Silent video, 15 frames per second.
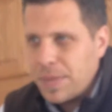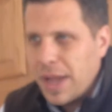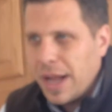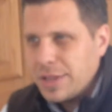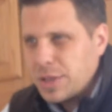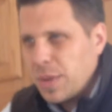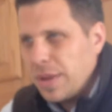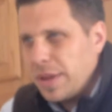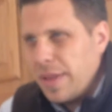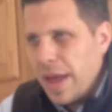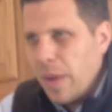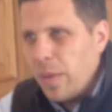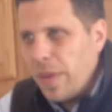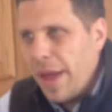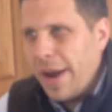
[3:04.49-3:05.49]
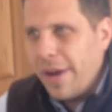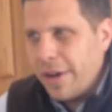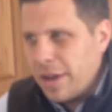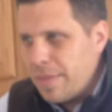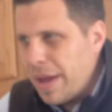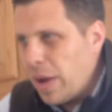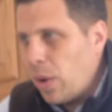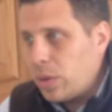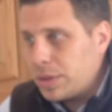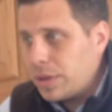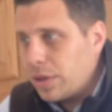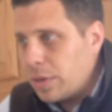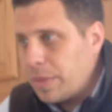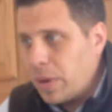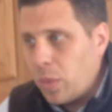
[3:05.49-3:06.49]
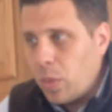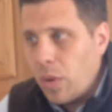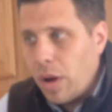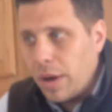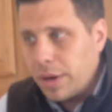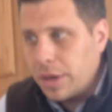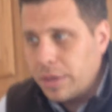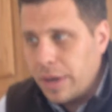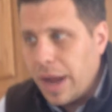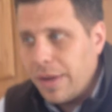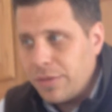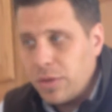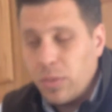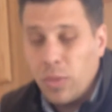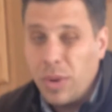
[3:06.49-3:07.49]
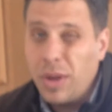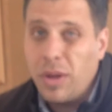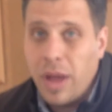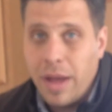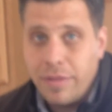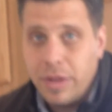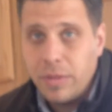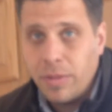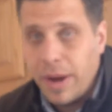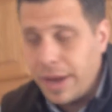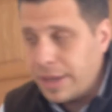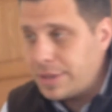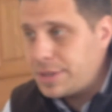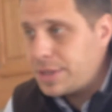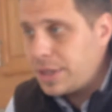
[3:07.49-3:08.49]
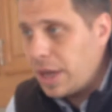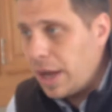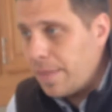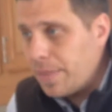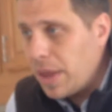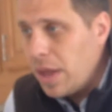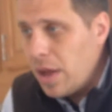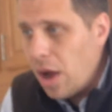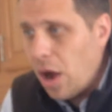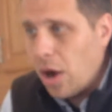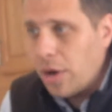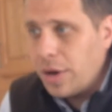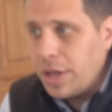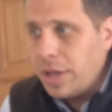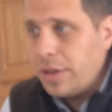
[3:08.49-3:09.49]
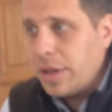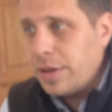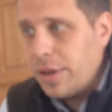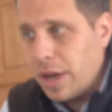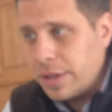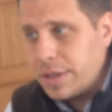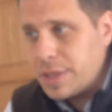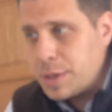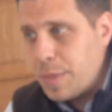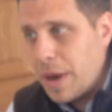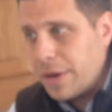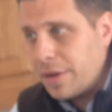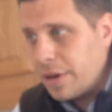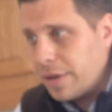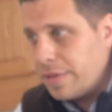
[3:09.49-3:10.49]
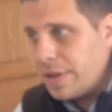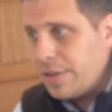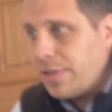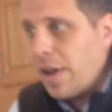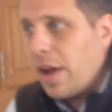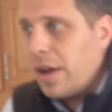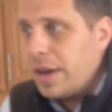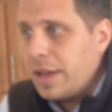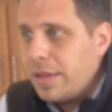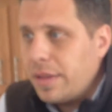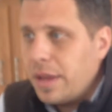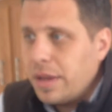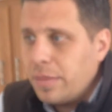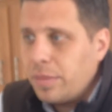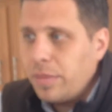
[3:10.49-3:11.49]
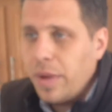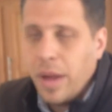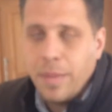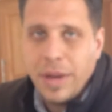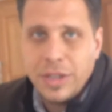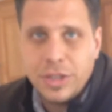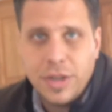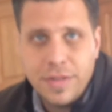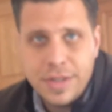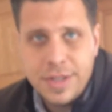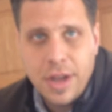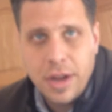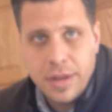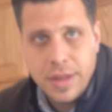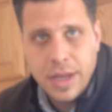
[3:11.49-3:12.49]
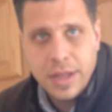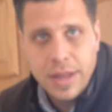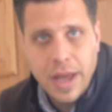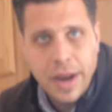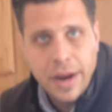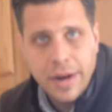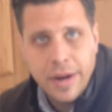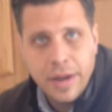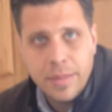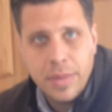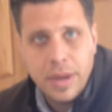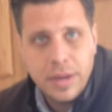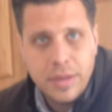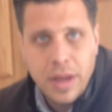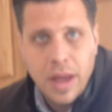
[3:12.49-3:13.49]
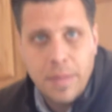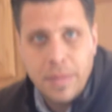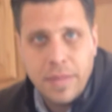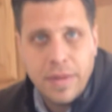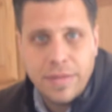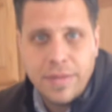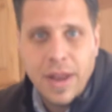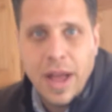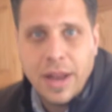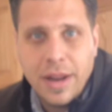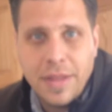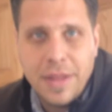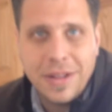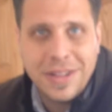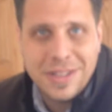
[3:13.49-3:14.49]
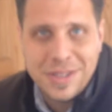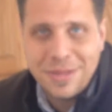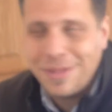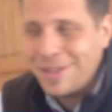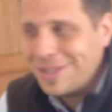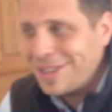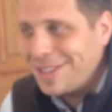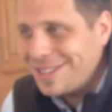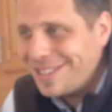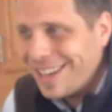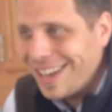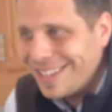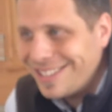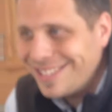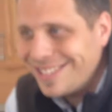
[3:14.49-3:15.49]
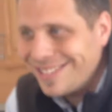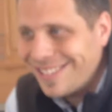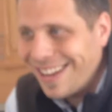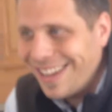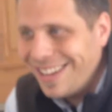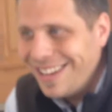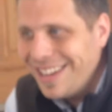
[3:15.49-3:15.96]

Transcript: Consequently, that area may hold a little bit of water after real heavy rains. Arnie, the duct inspector, if he saw anything, I'm not sure if he saw anything at that area, but if not, I think that's a real good sign. Okay.